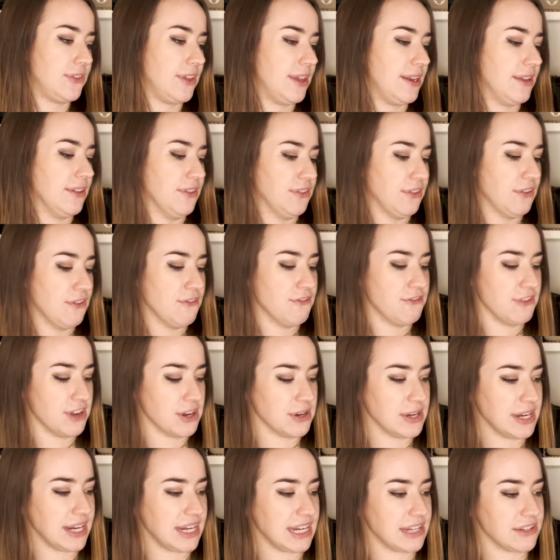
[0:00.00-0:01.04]
It is
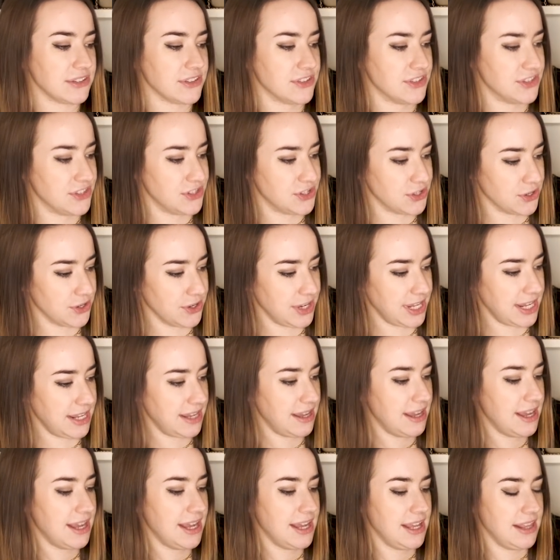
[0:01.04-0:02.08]
very
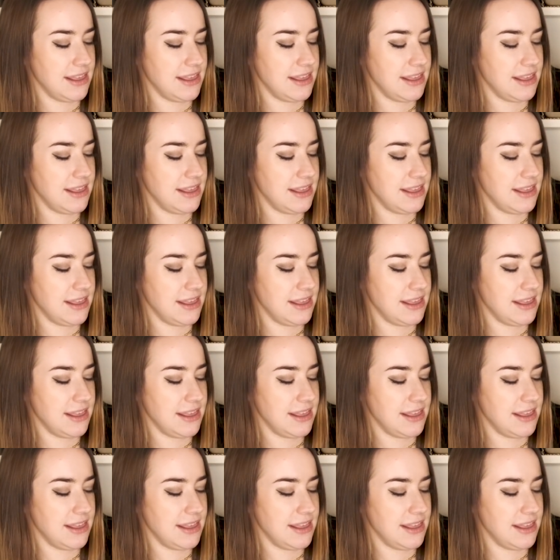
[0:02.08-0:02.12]
sturdy.